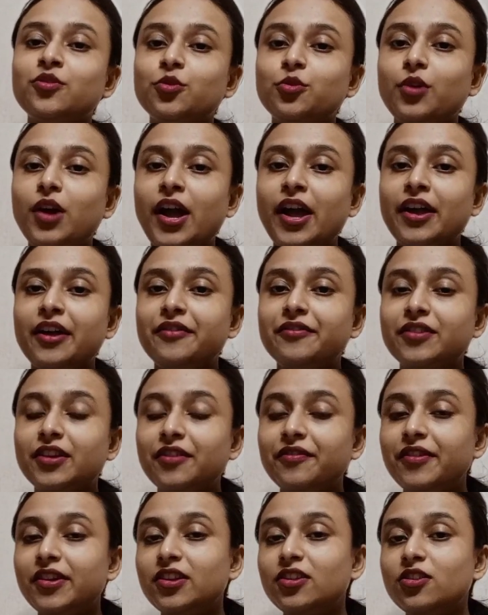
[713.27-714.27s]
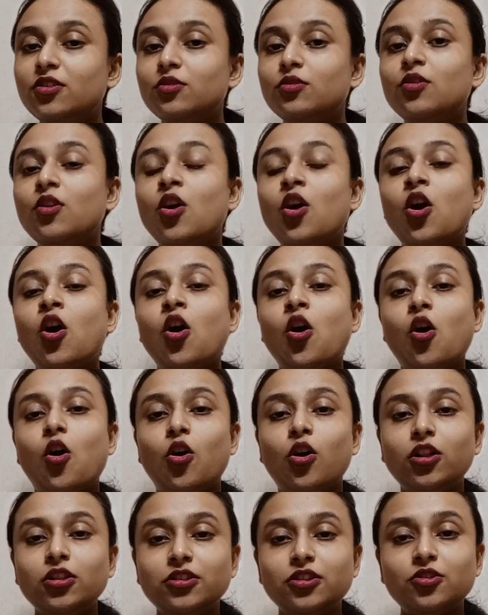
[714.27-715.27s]
So I have given you
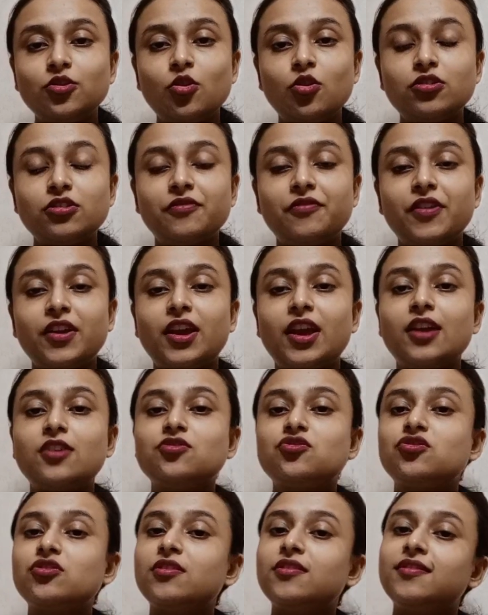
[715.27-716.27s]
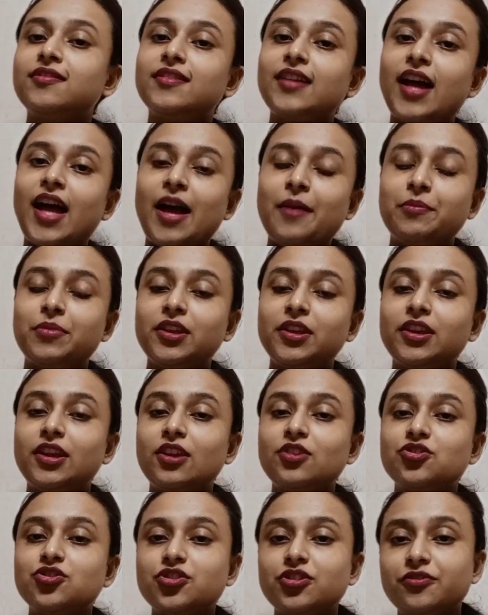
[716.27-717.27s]
all the notifications, the
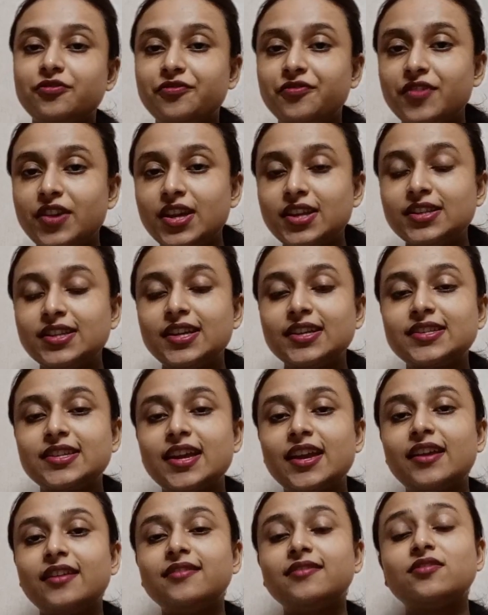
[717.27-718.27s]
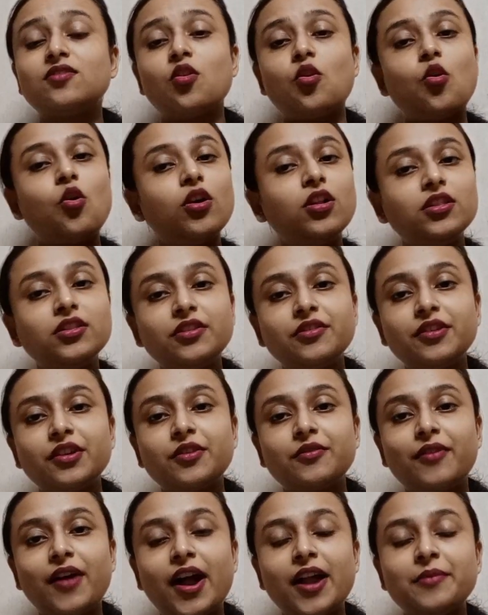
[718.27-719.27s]
application fee details, all the
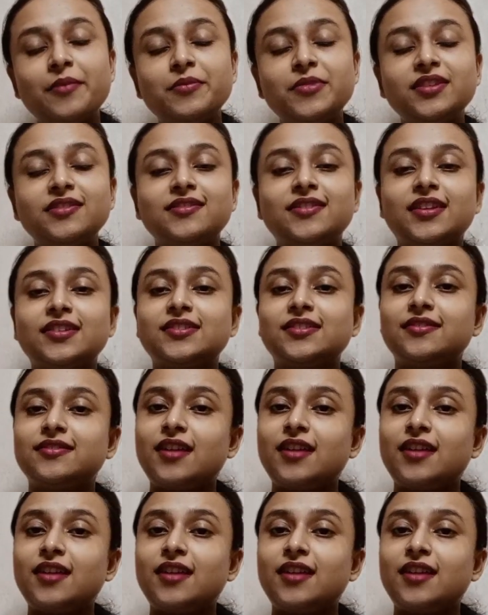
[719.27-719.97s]
requirements that